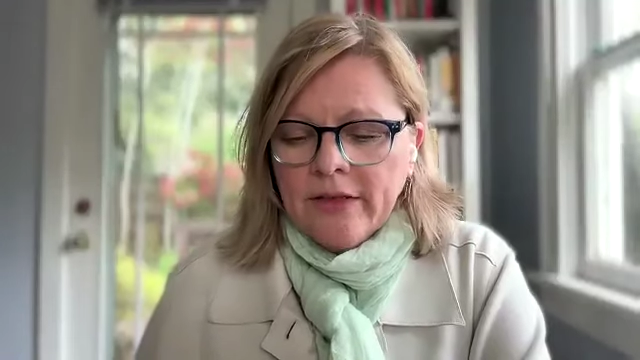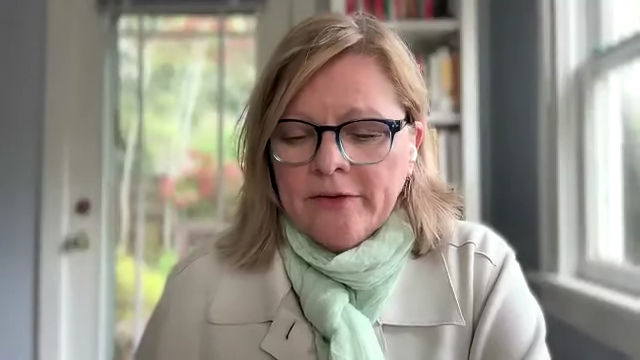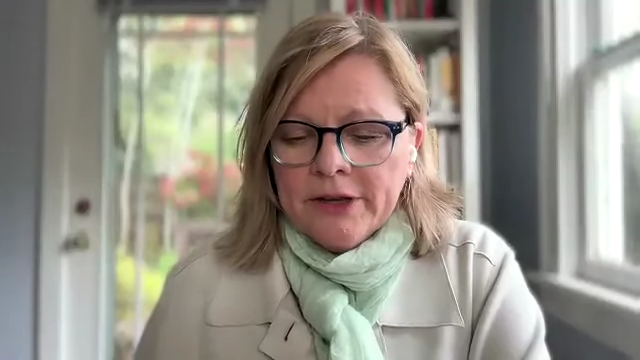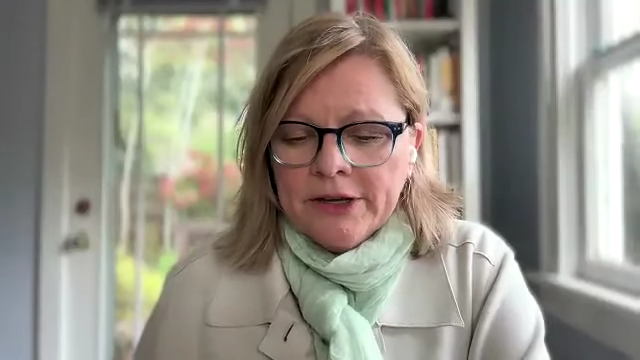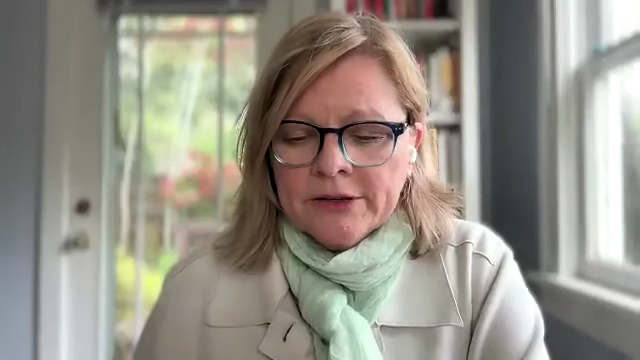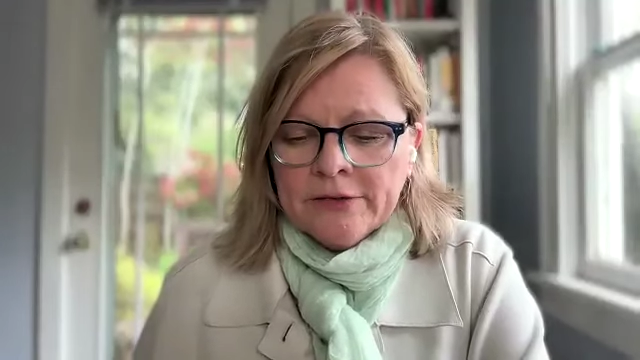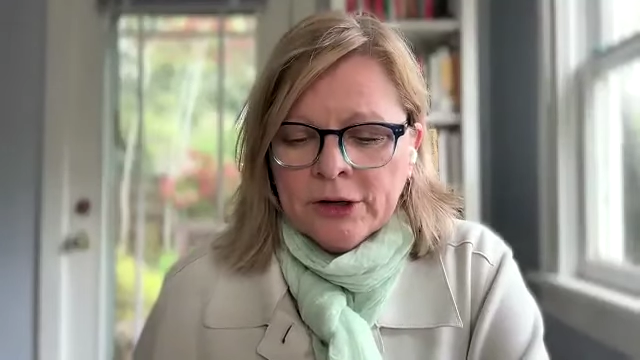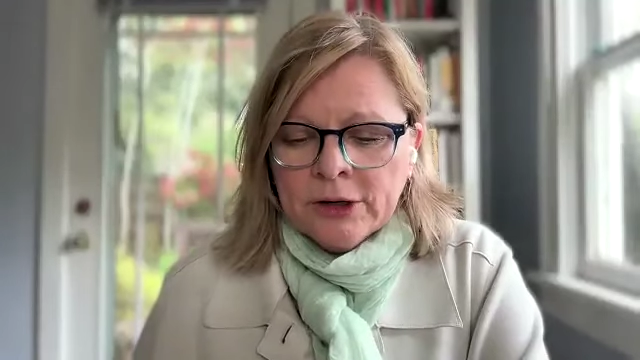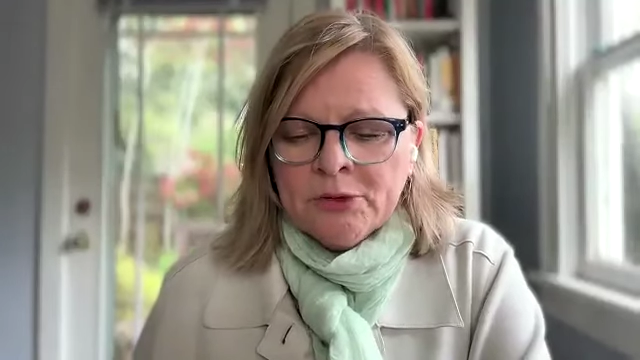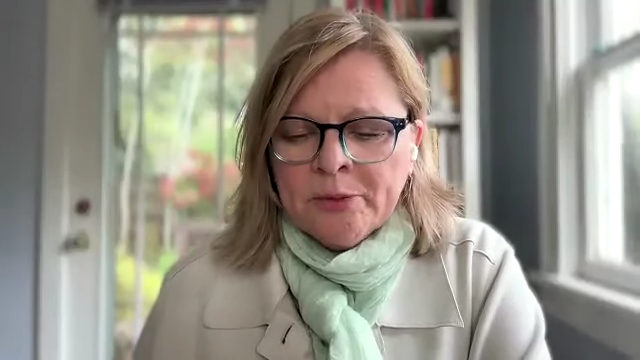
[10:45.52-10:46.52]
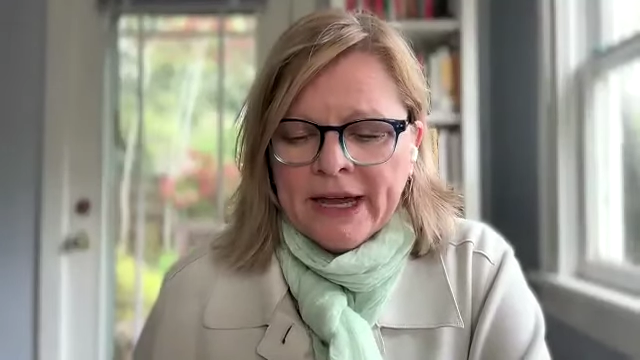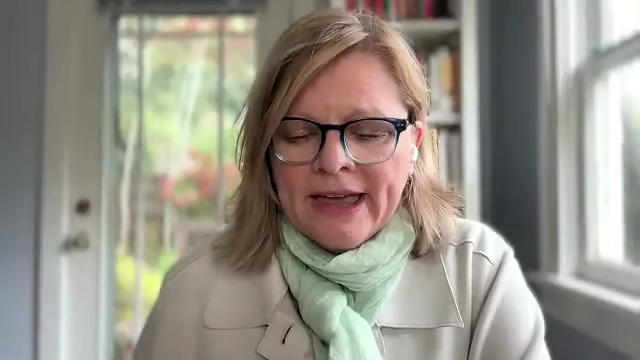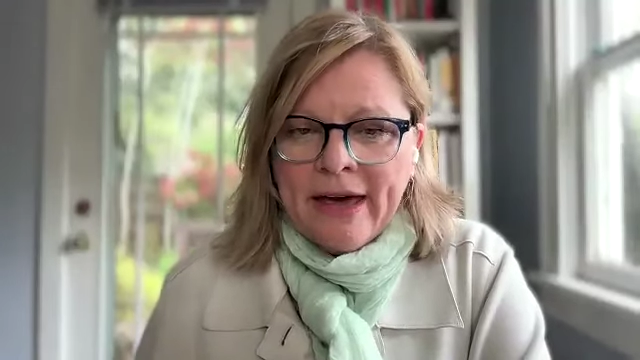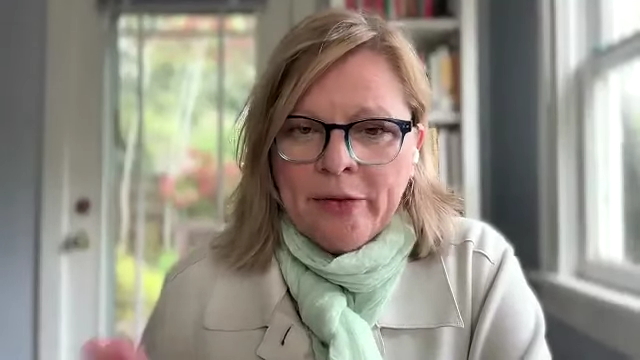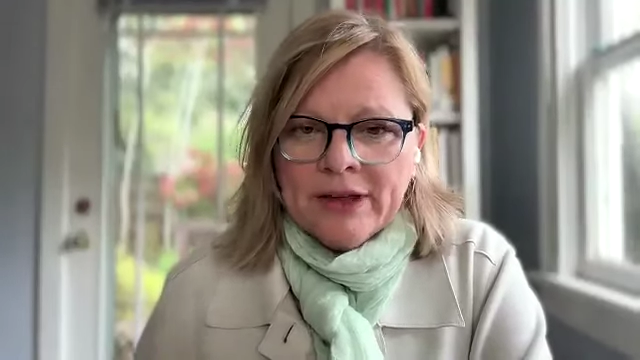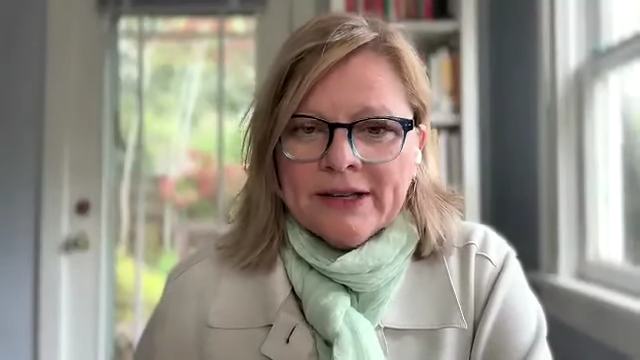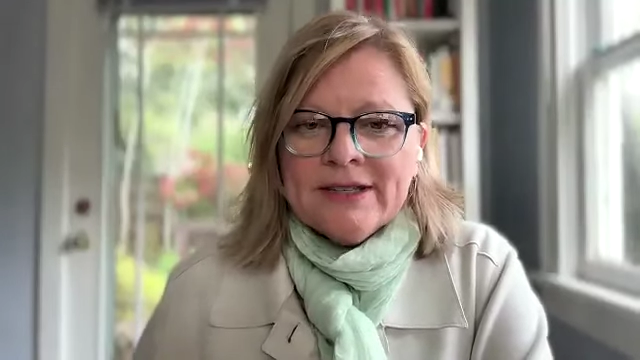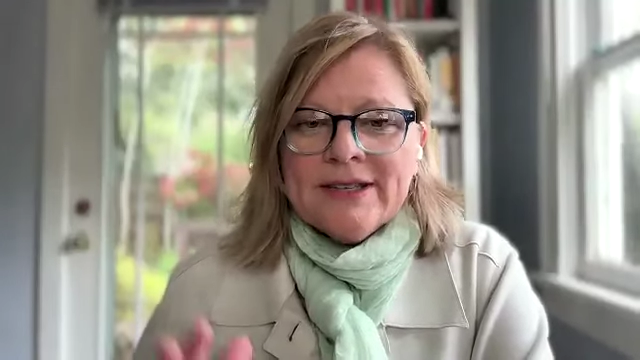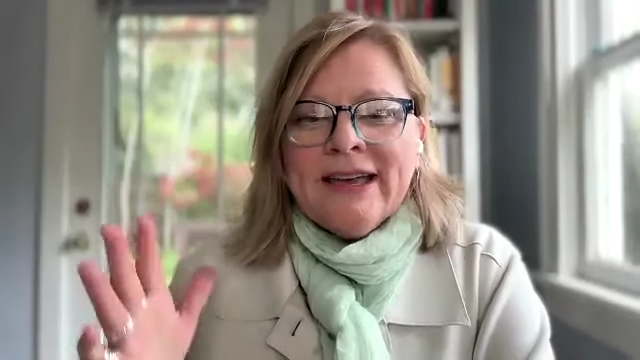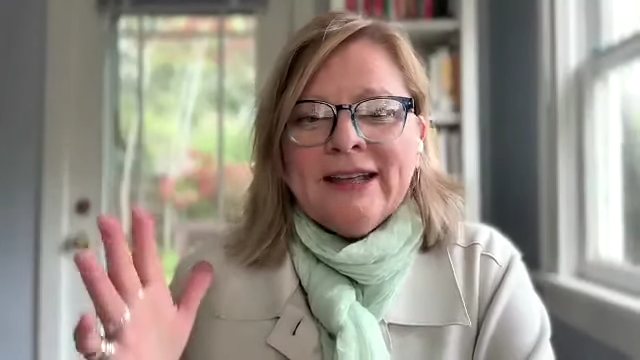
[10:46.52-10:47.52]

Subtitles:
I love that you're formed by Catholics